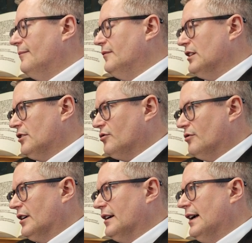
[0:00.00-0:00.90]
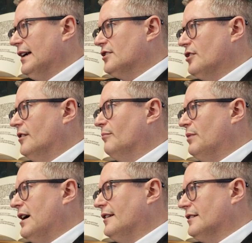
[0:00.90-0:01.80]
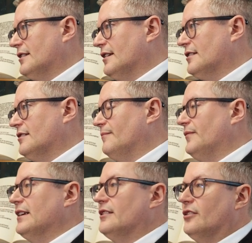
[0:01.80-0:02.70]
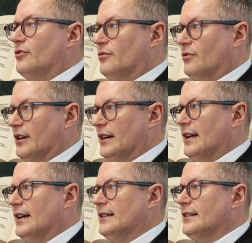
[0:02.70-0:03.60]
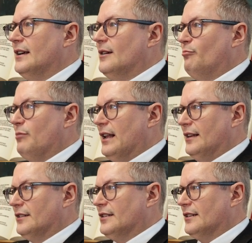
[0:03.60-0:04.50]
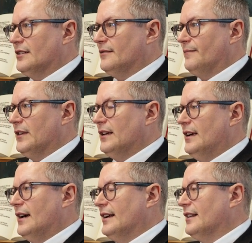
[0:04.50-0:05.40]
disorganized, unbalanced system into an organized, balanced system. And